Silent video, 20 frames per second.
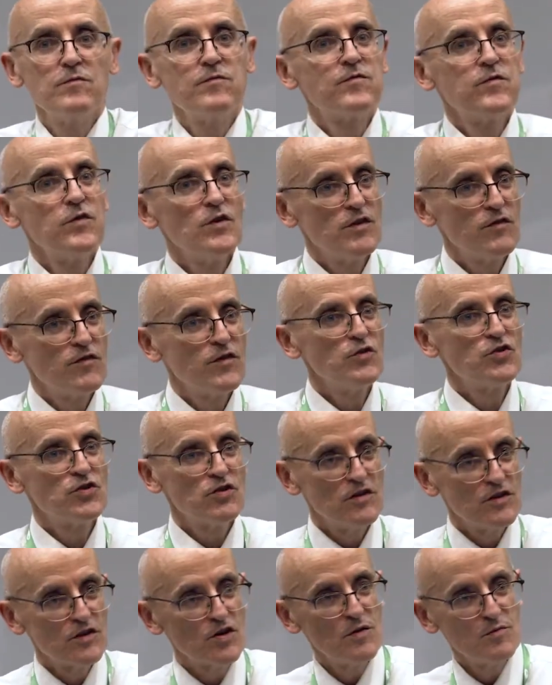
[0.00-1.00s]
for the future
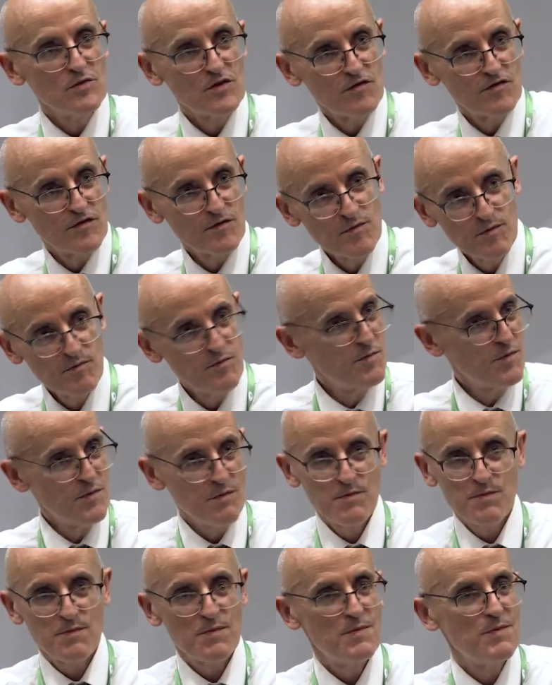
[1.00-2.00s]
in terms of
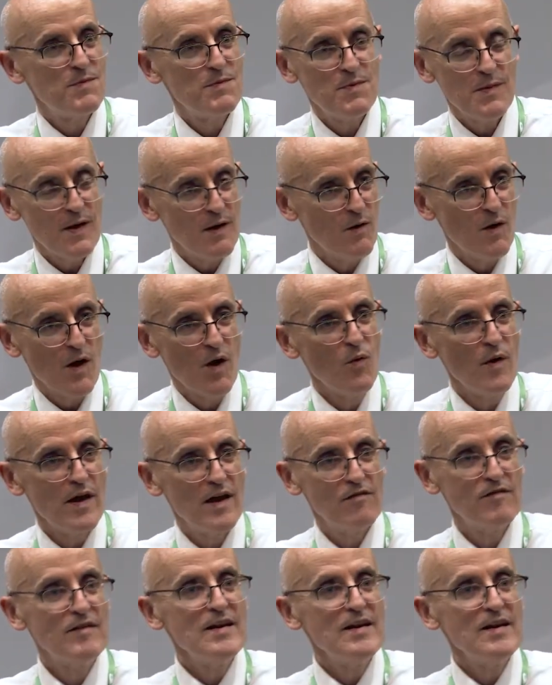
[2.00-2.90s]
a way of